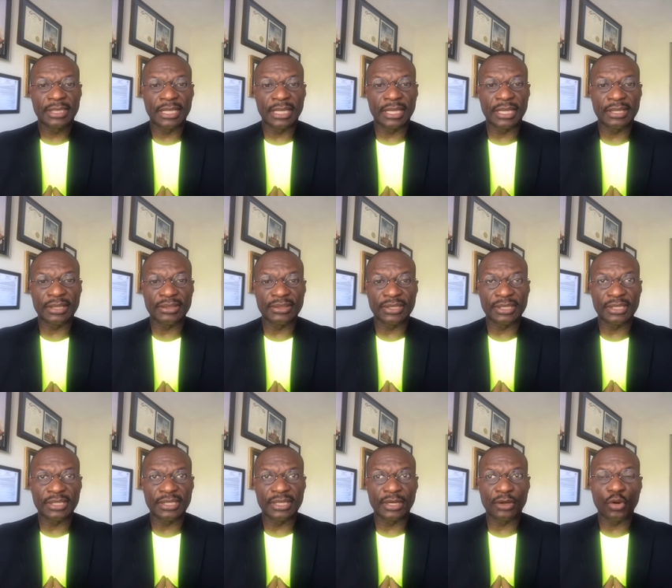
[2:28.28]
in
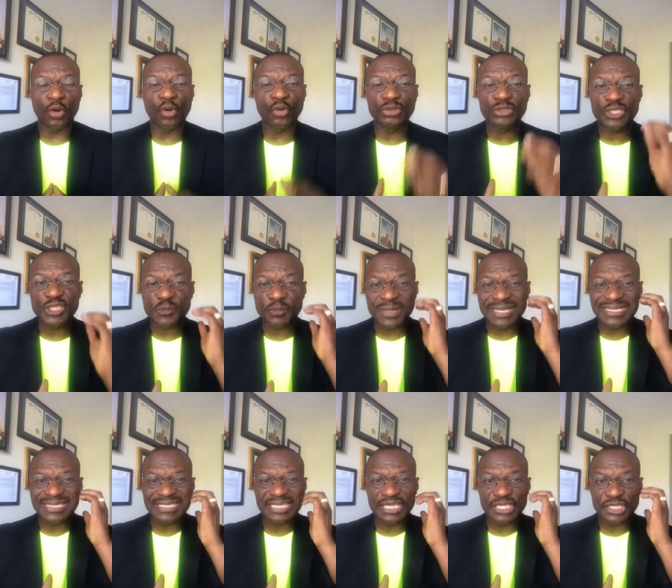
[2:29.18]
the old
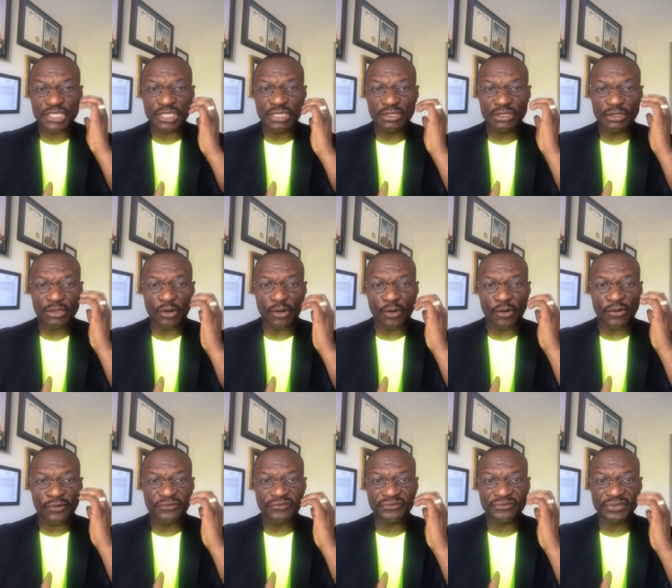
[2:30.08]
dispensation
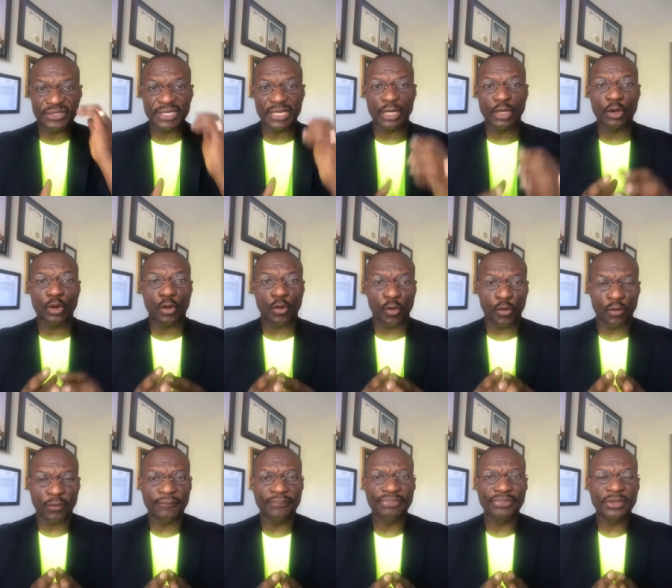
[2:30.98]
of the
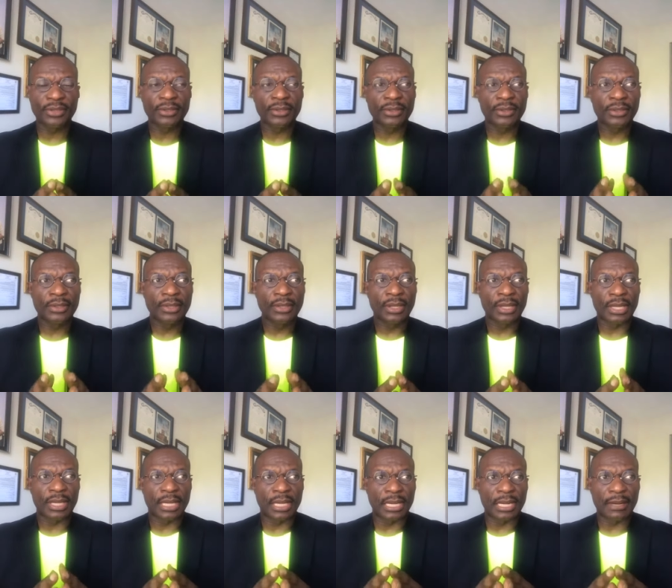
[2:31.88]
law,
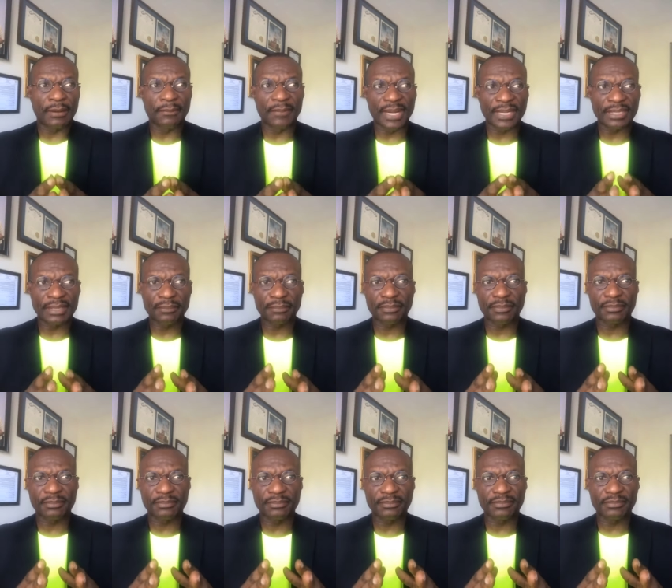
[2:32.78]
uh, but
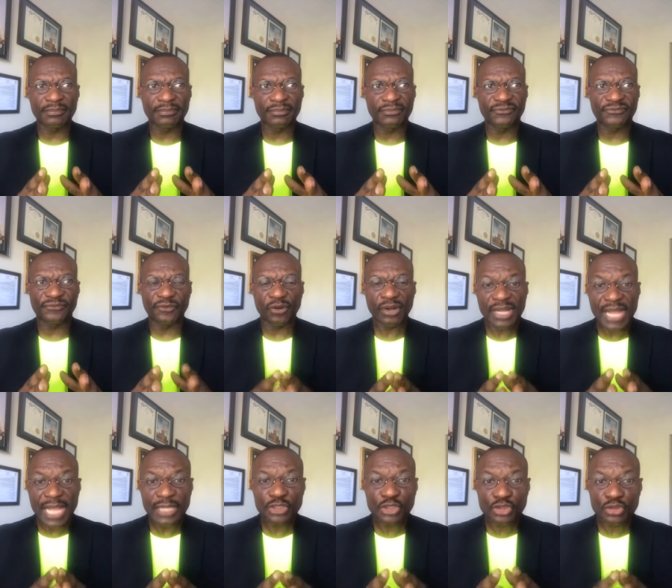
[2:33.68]
for
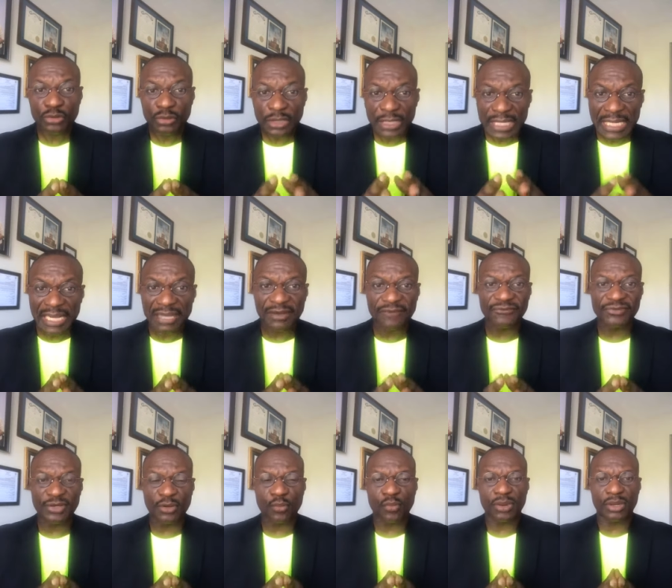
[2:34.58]
God so
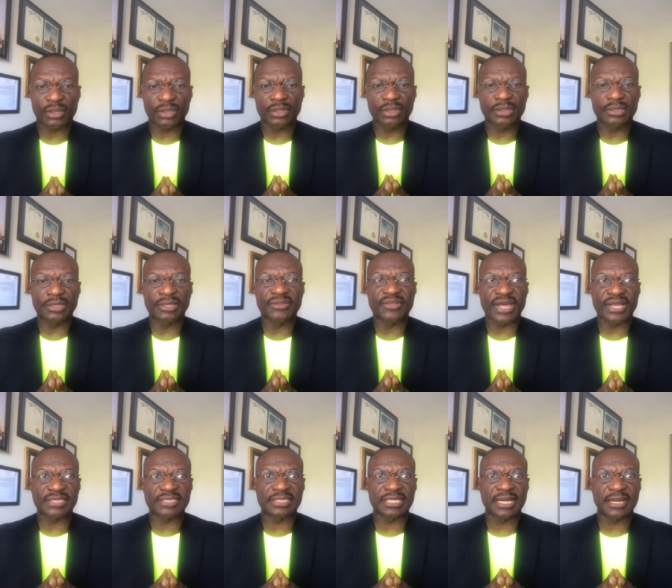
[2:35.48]
loved the world
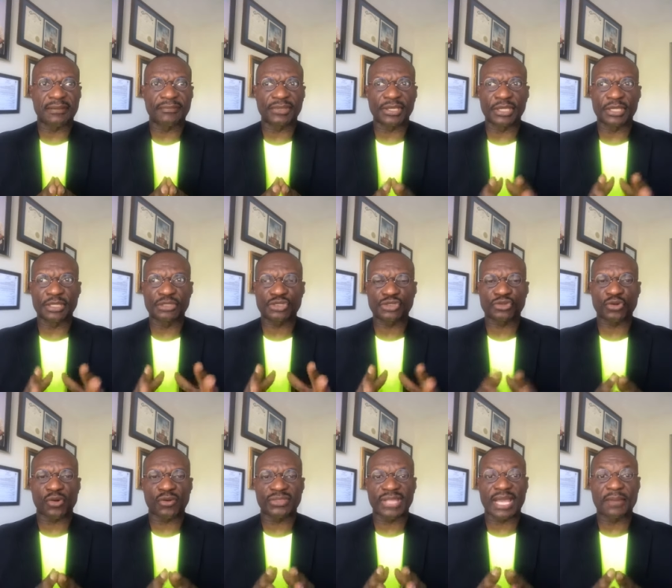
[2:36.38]
that um, he
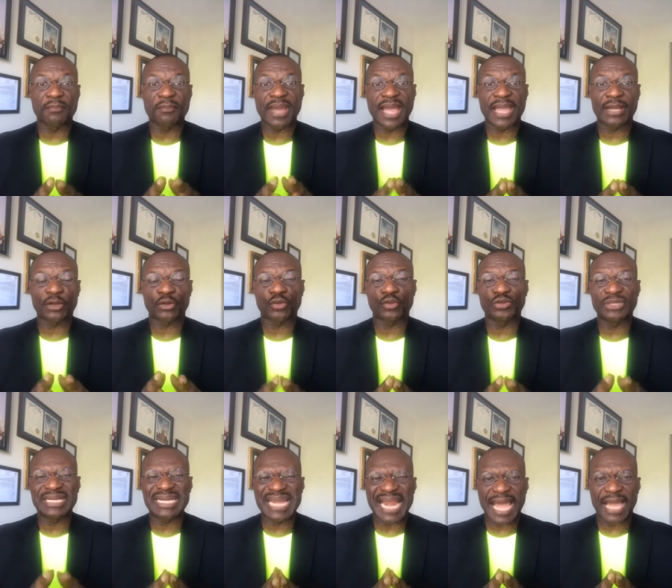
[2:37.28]
saw that man
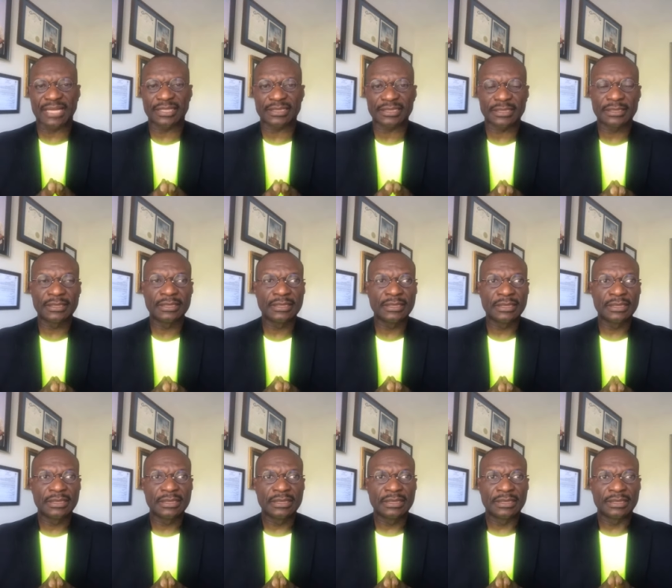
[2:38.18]
could not,
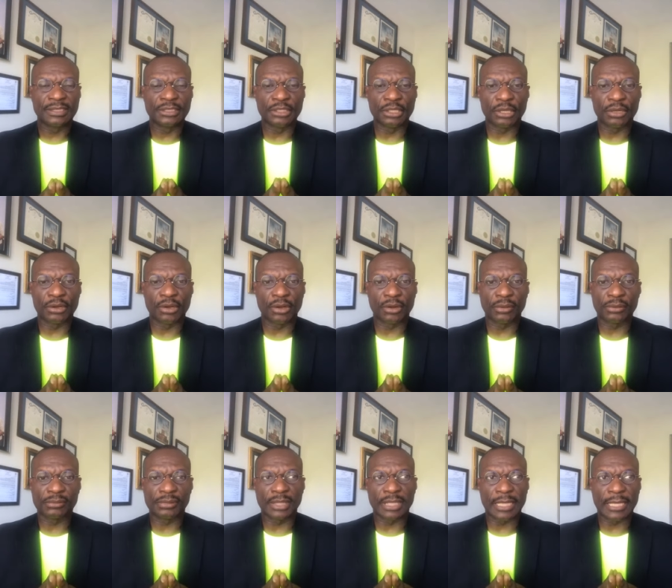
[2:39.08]
you
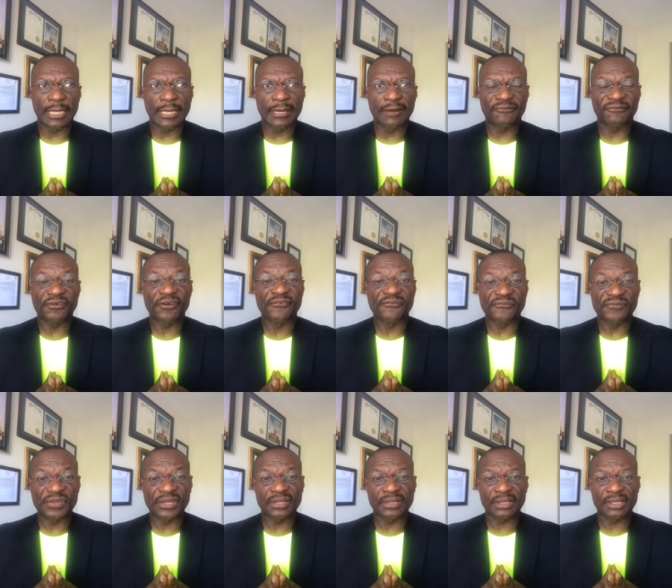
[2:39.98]
know, uh,
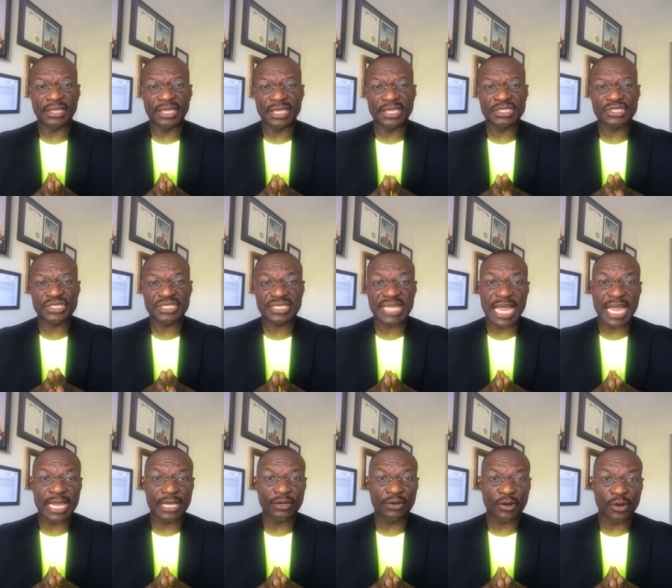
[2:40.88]
fulfill his
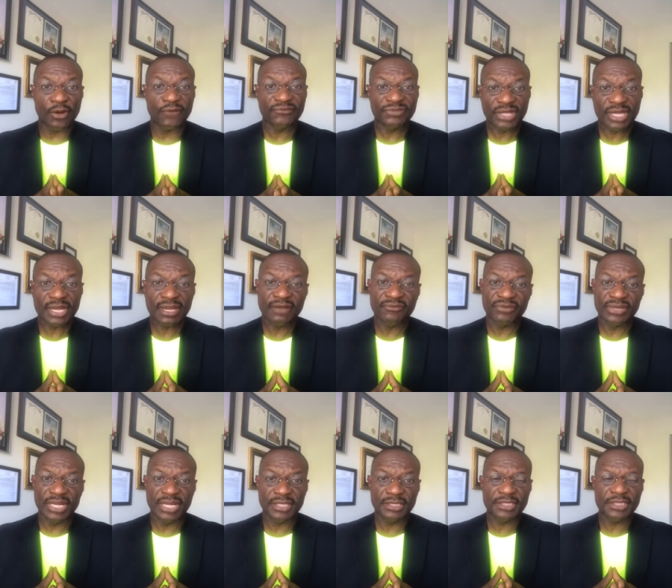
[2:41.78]
side of the
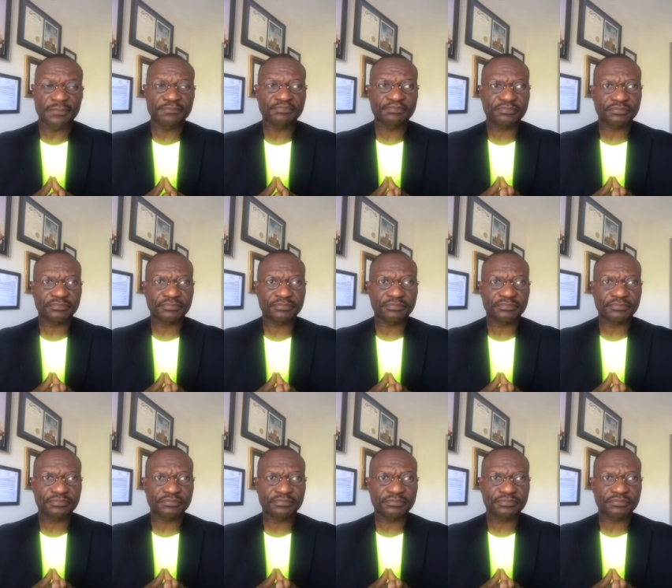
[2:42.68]
covenant,